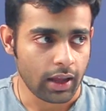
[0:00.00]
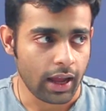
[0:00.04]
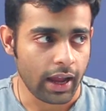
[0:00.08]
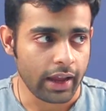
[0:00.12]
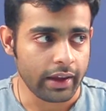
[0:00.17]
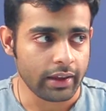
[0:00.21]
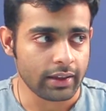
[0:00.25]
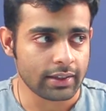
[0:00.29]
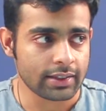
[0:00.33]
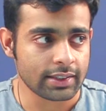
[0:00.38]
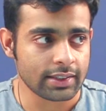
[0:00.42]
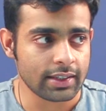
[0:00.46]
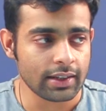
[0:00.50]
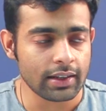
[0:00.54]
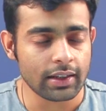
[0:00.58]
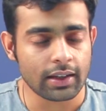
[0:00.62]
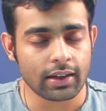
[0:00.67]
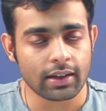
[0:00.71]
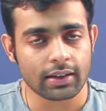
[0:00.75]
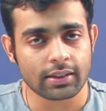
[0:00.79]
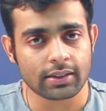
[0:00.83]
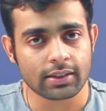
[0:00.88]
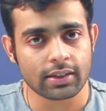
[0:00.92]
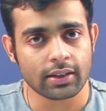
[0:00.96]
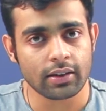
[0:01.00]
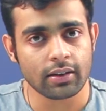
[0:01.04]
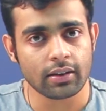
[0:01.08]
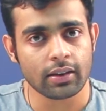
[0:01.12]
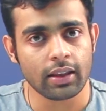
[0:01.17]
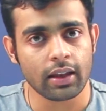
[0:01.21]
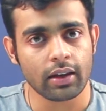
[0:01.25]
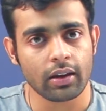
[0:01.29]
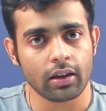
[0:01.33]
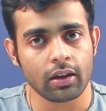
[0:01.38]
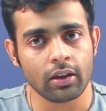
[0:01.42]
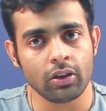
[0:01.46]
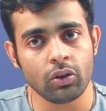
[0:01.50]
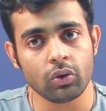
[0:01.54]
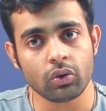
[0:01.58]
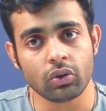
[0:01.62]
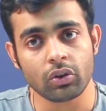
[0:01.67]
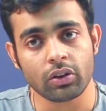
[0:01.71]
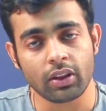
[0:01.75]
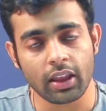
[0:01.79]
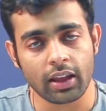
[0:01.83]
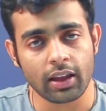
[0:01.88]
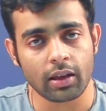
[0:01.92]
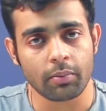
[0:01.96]
I still consider that you
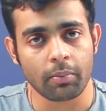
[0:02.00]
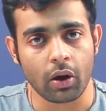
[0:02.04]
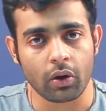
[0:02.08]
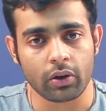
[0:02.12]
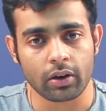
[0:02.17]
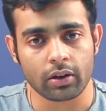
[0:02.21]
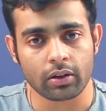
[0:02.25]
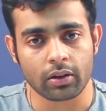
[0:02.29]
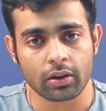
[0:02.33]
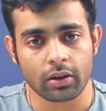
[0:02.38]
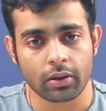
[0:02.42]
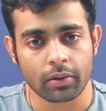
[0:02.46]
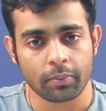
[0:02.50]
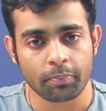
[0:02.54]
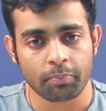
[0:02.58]
should think about it.